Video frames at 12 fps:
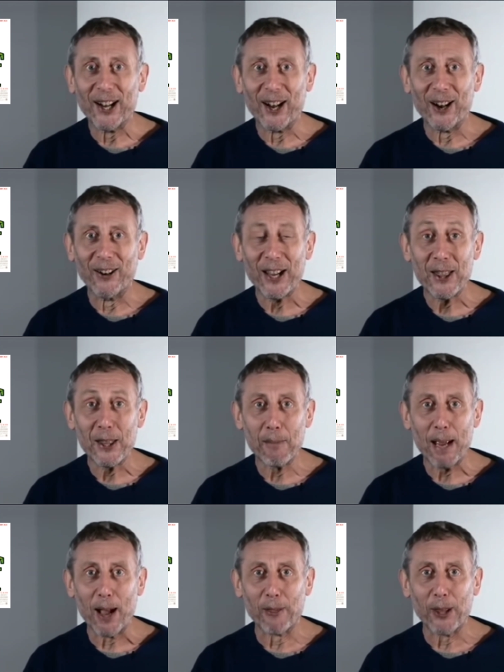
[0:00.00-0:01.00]
Ah, oh, in
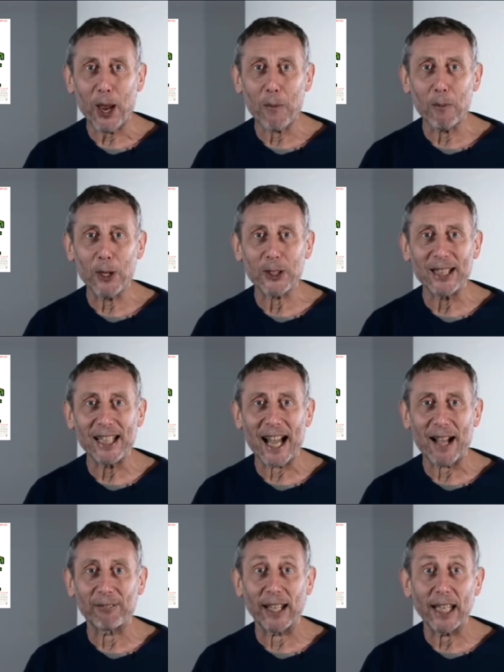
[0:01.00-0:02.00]
the mouth. It was
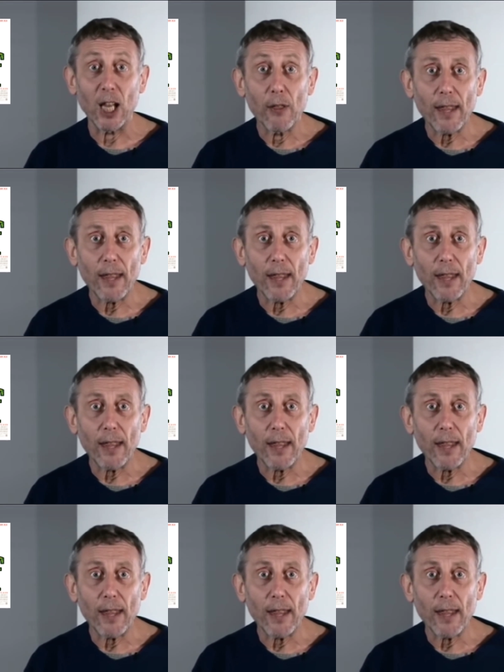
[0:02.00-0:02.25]
lovely.